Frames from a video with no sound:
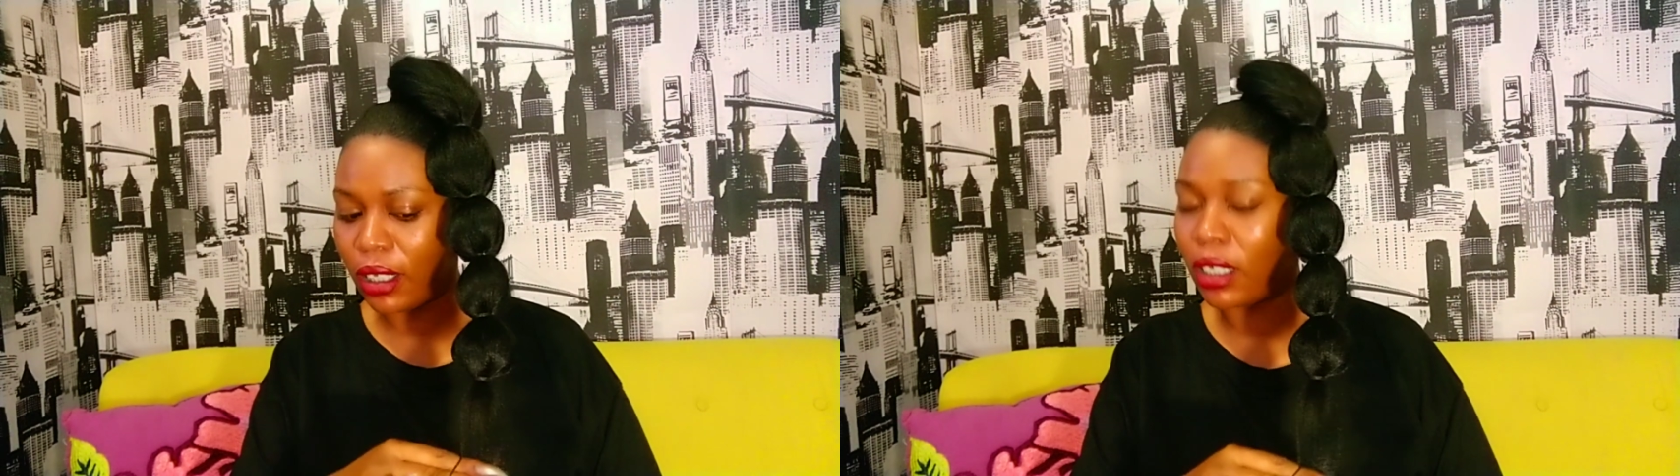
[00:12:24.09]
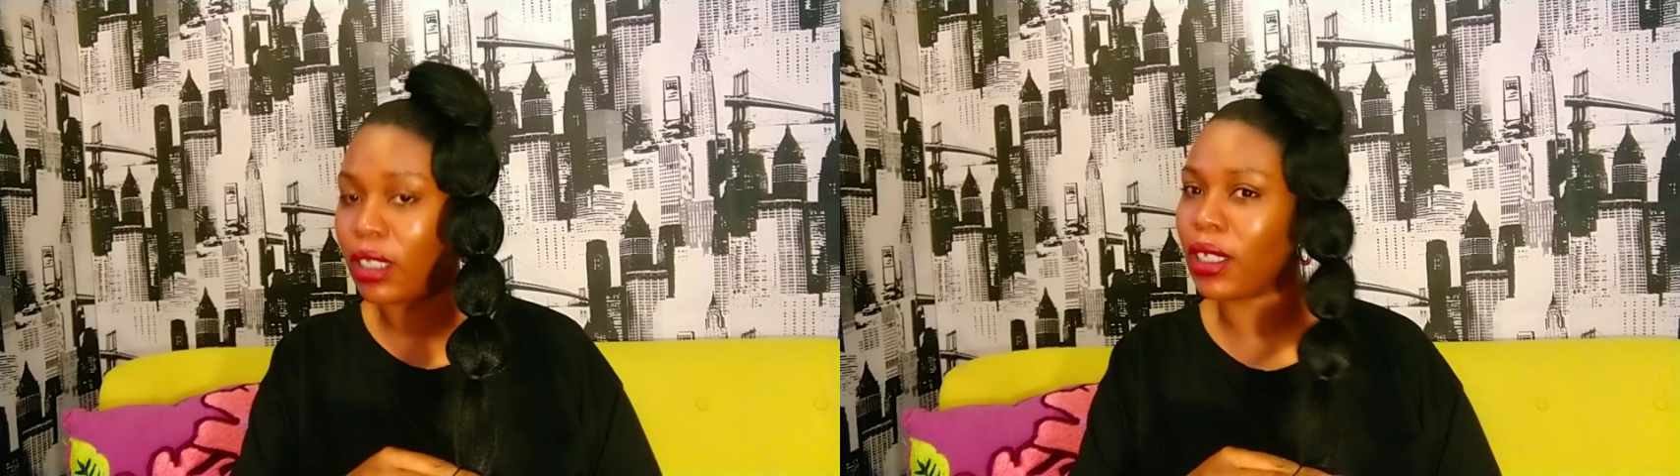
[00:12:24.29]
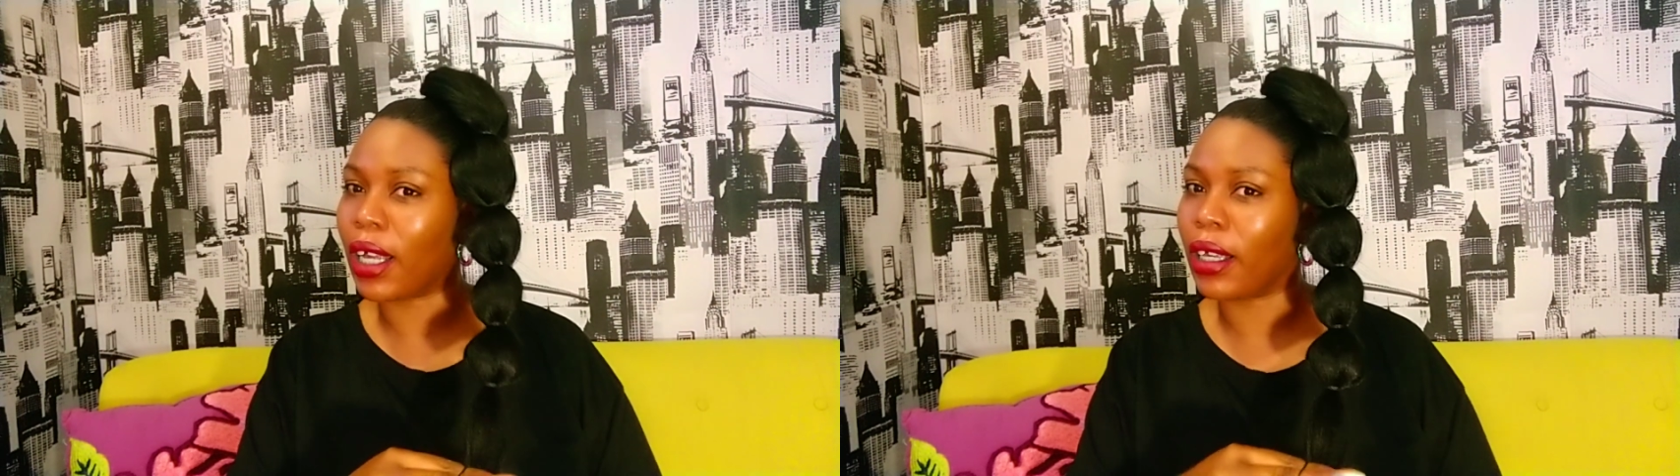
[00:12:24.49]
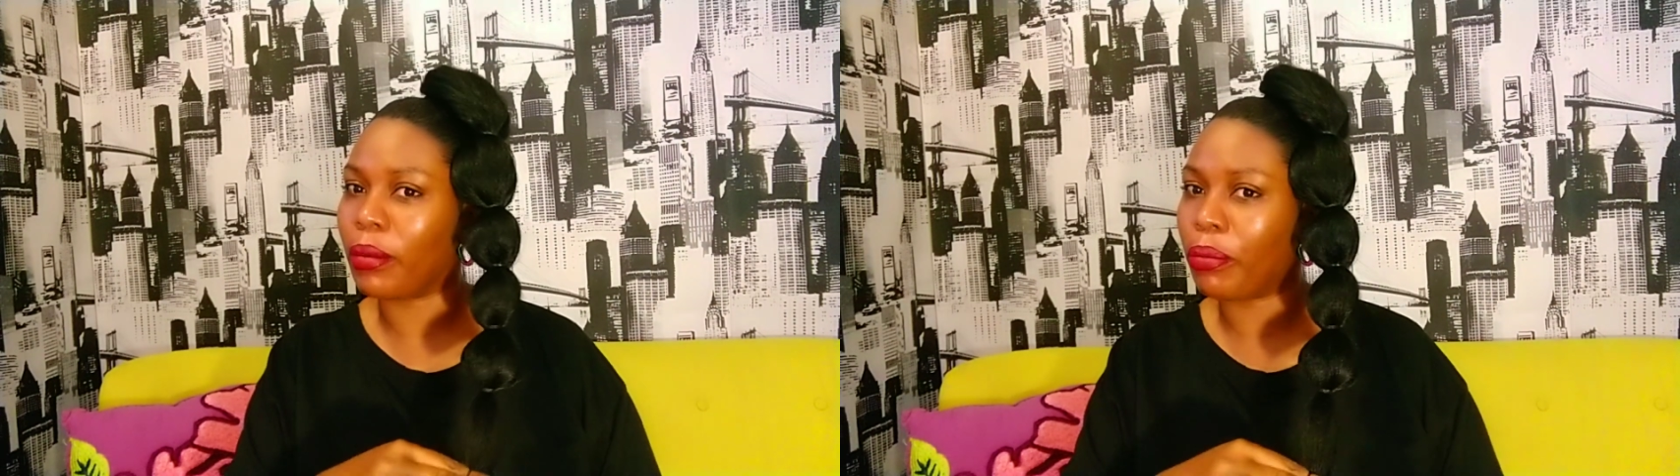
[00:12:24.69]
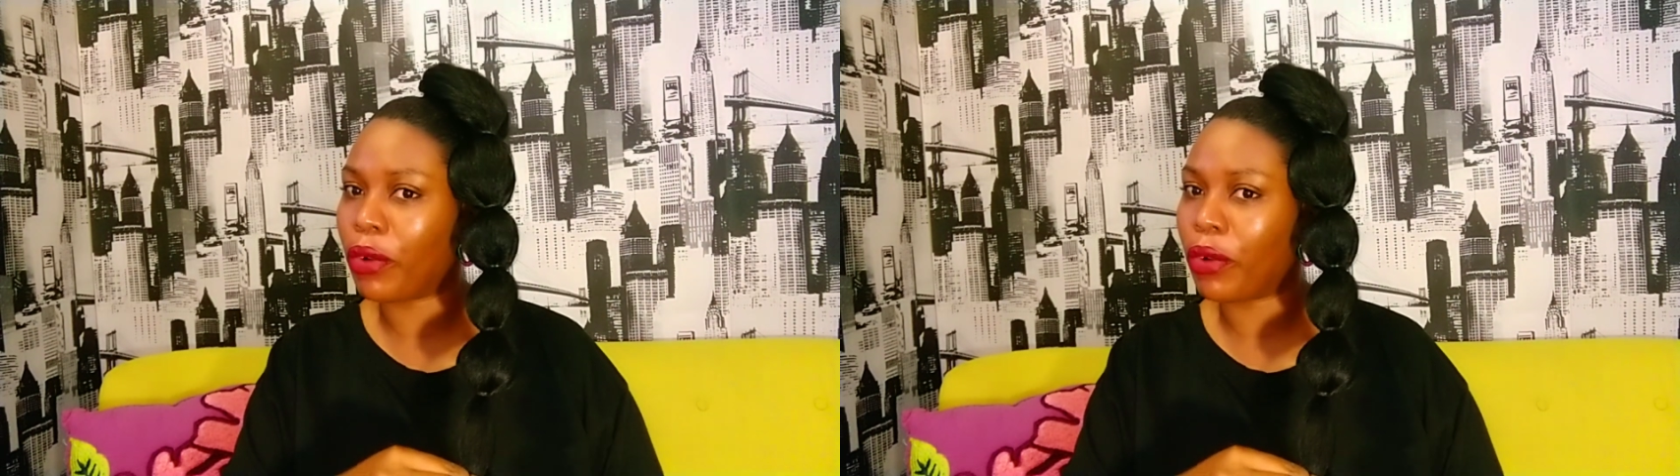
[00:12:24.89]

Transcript: It's like